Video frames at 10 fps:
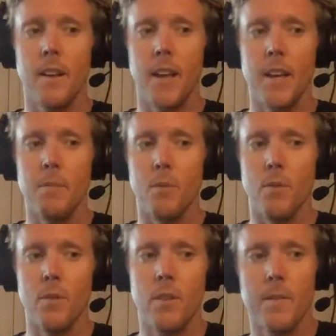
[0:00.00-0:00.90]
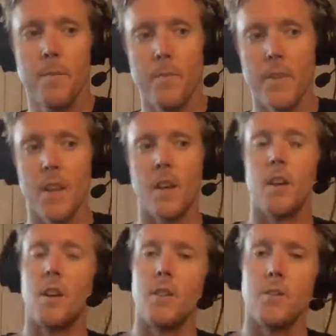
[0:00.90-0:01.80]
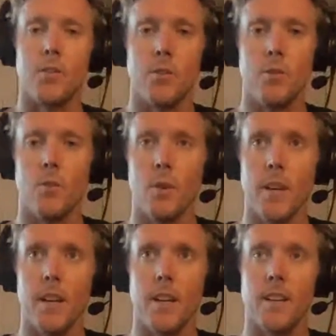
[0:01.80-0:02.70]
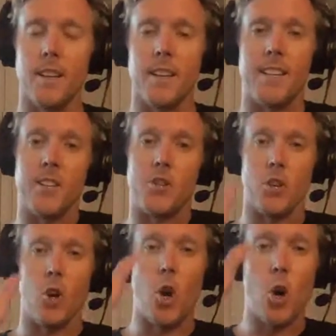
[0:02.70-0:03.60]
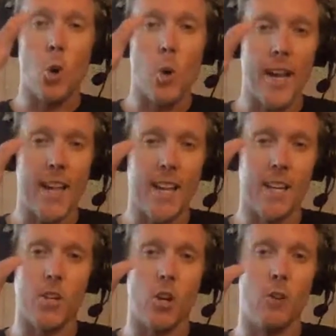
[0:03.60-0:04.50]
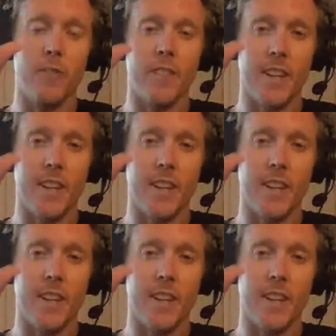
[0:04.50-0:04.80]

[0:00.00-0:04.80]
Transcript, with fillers: able to get your whole hand over the